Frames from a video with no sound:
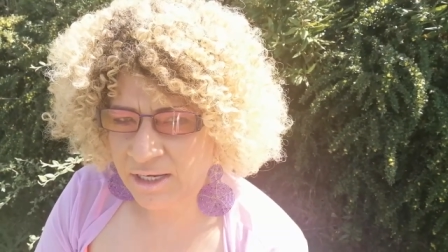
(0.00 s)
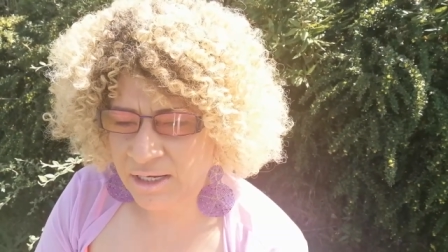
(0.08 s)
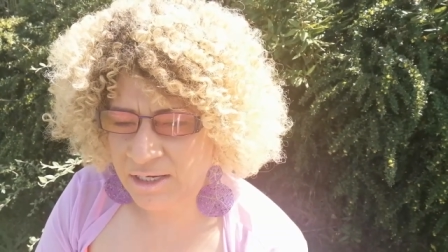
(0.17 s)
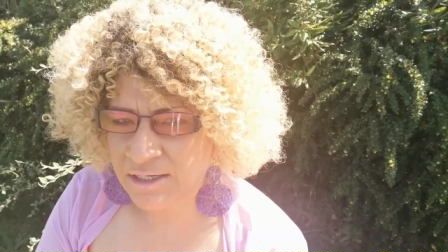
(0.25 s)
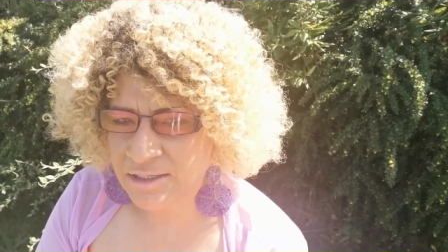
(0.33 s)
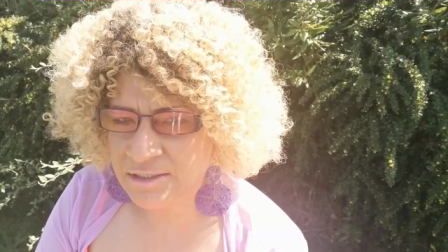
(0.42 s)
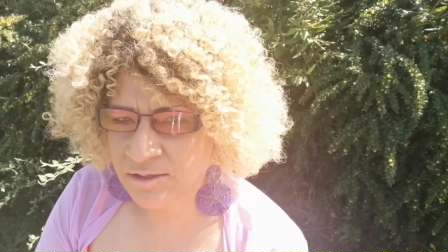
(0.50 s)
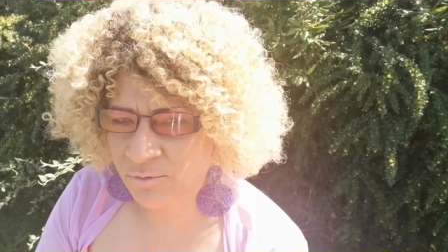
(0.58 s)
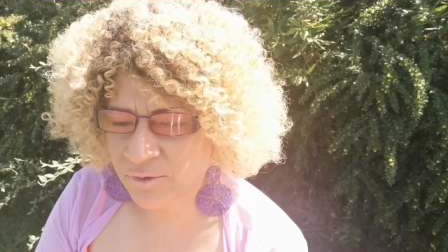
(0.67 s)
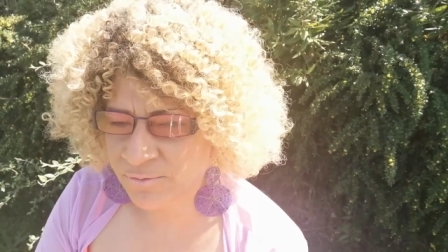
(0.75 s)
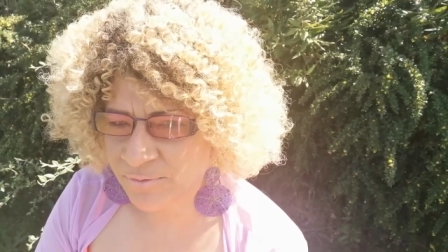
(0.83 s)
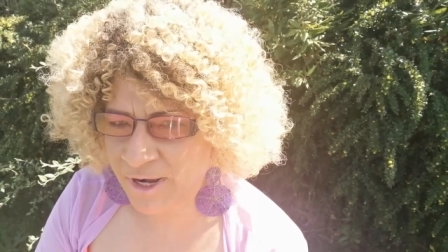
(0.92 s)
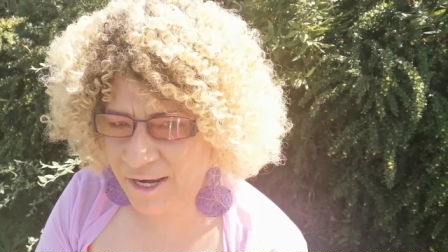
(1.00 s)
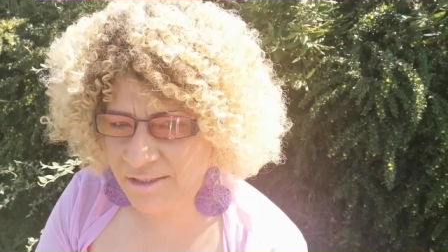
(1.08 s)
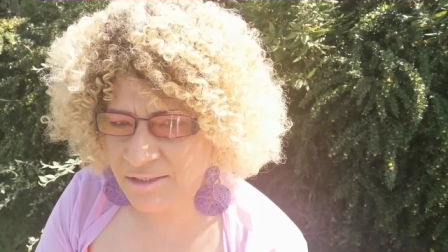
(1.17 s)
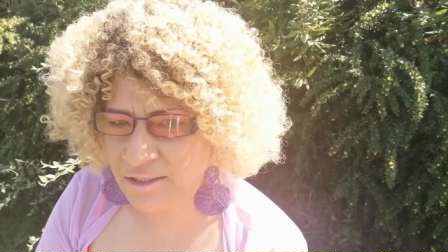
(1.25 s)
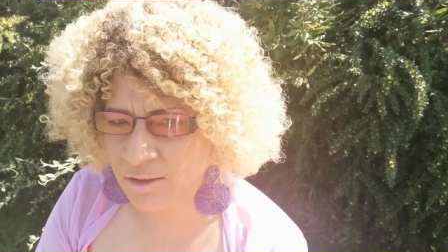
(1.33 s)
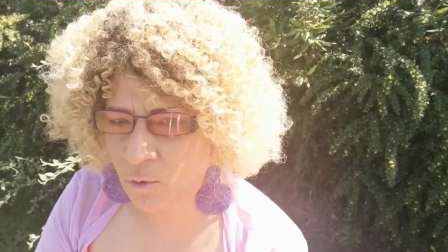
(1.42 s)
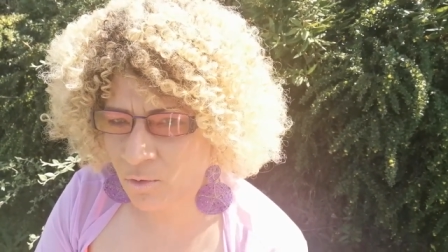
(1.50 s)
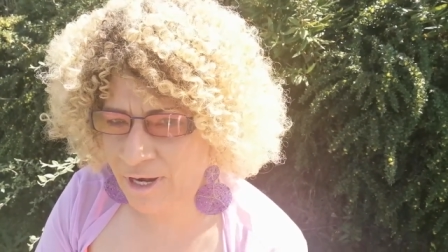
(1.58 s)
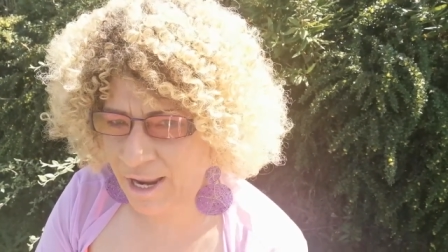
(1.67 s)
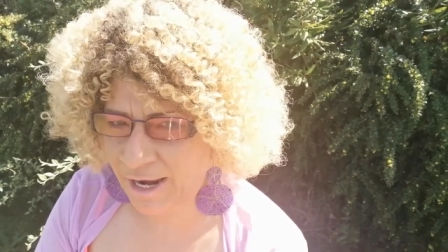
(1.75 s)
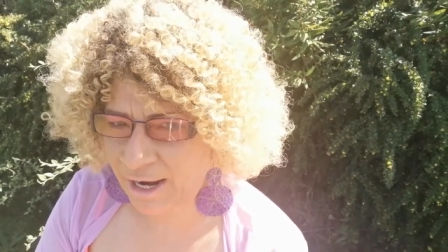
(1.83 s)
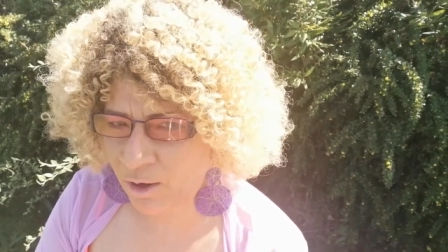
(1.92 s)
is reflecting on
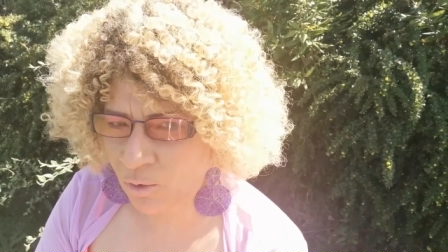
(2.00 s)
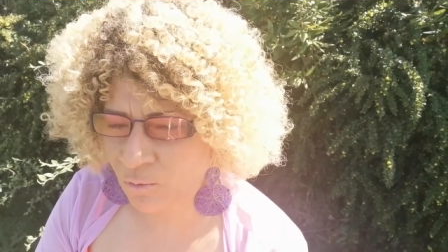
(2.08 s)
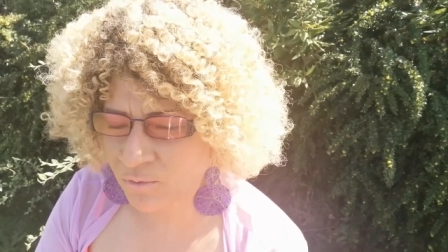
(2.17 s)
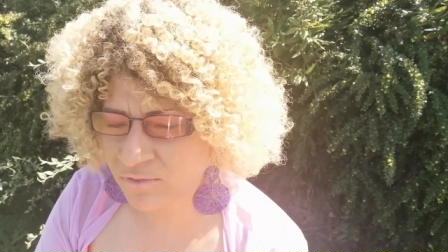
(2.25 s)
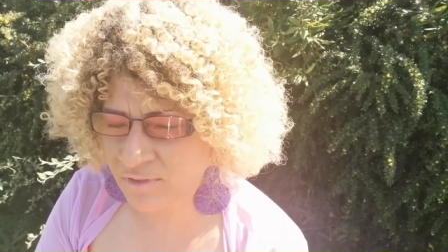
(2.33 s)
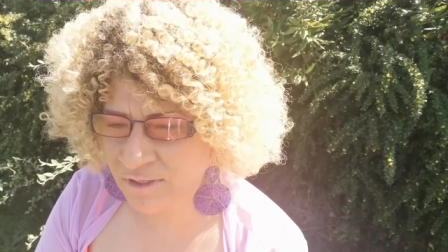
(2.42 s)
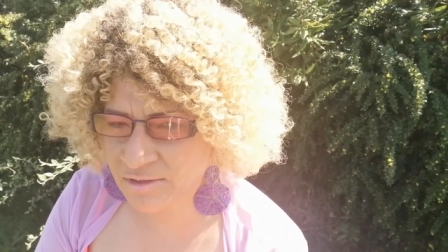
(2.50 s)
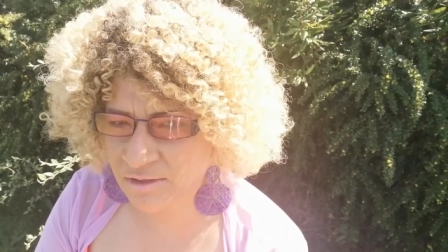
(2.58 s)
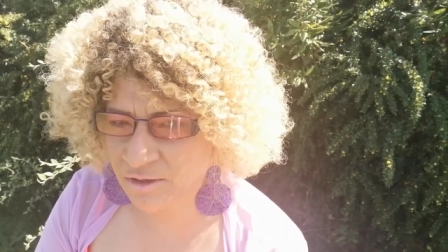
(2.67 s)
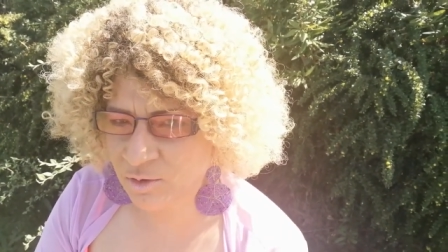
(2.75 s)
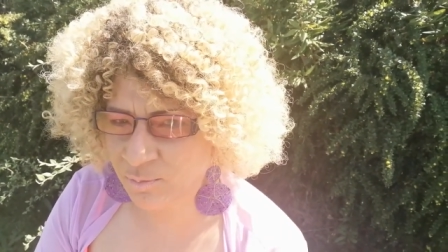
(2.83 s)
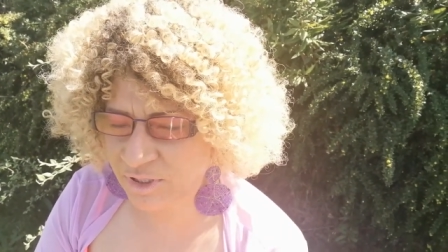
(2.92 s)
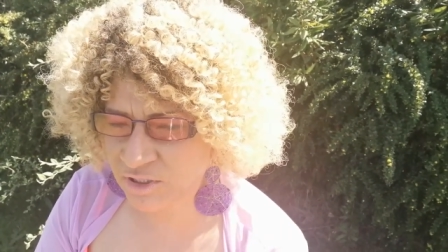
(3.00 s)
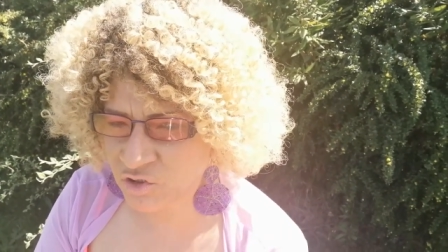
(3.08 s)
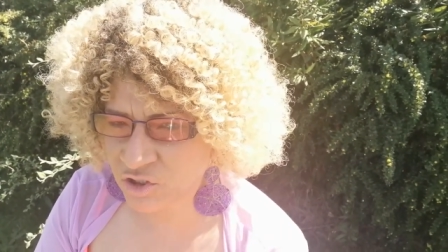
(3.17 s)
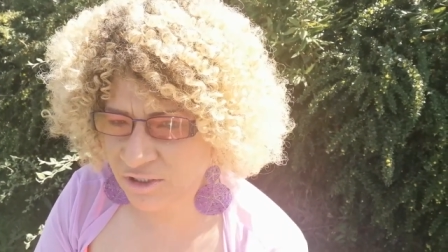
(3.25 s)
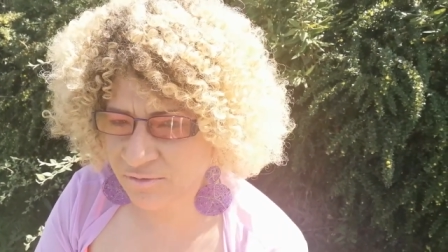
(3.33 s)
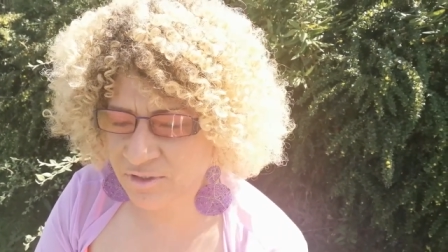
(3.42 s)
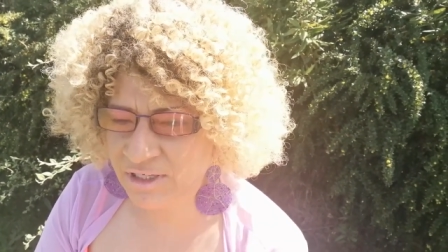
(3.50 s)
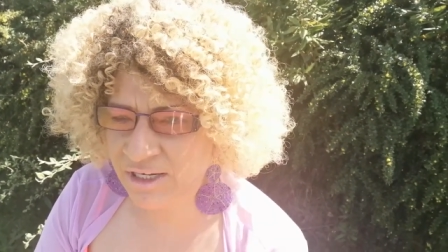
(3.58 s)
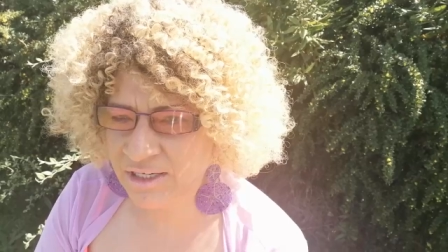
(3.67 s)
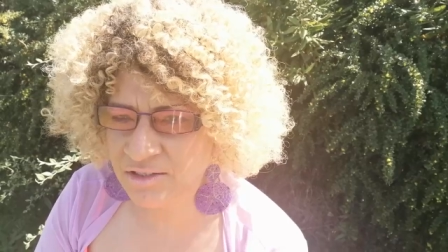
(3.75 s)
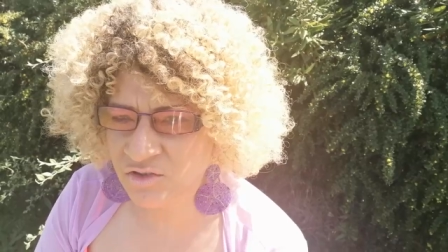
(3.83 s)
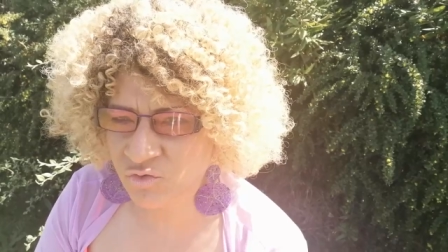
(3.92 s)
how things are going to be achieved and
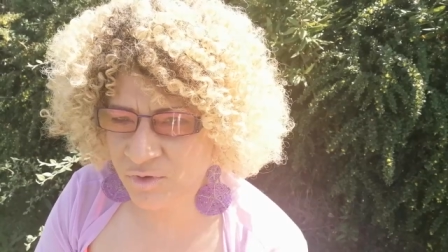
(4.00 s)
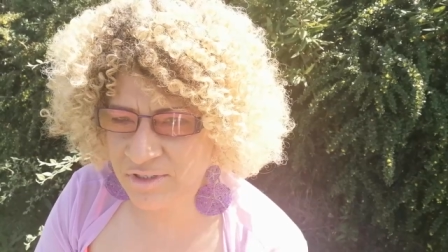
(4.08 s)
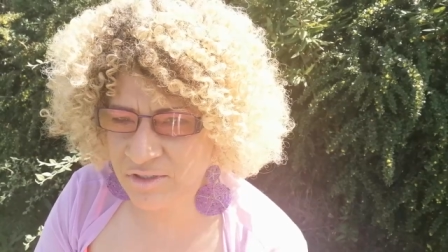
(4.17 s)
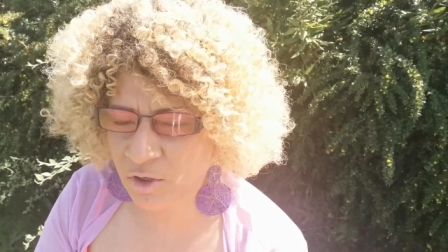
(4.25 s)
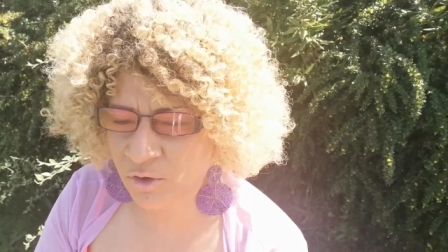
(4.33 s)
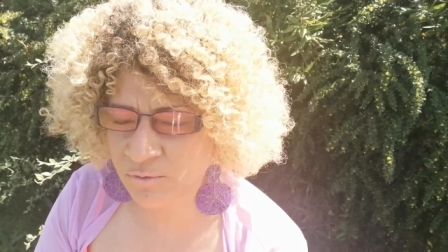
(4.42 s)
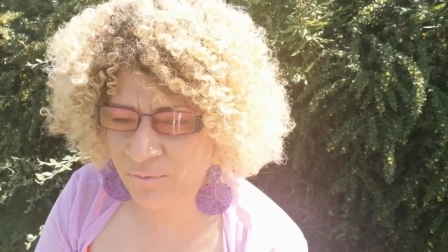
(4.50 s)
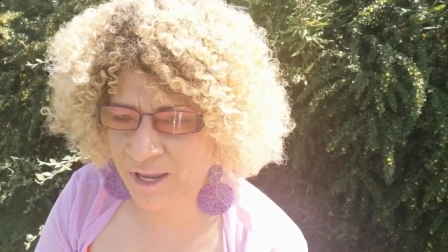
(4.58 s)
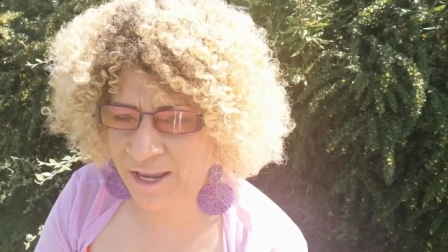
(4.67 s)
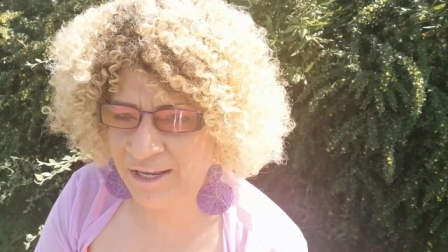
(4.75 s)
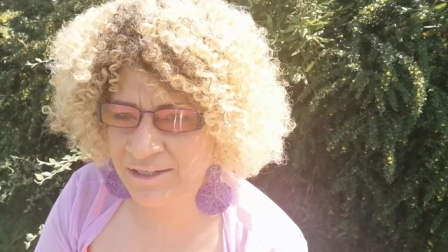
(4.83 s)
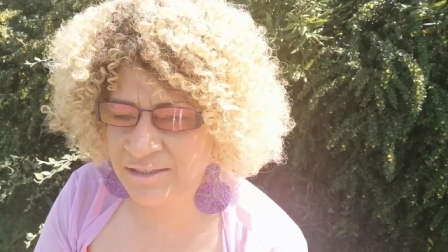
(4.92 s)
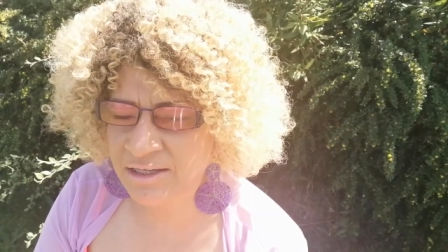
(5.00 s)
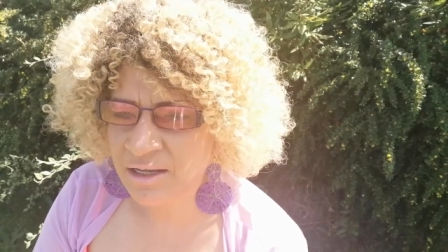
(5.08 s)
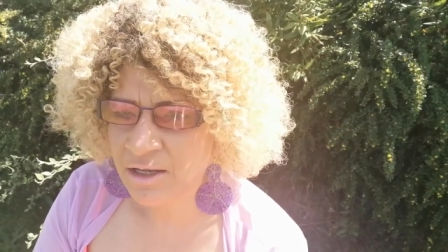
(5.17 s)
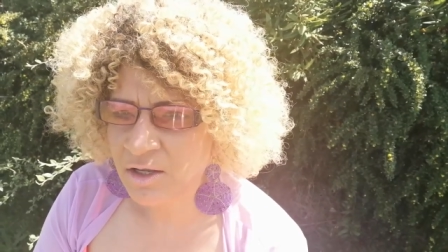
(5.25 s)
getting stressed over as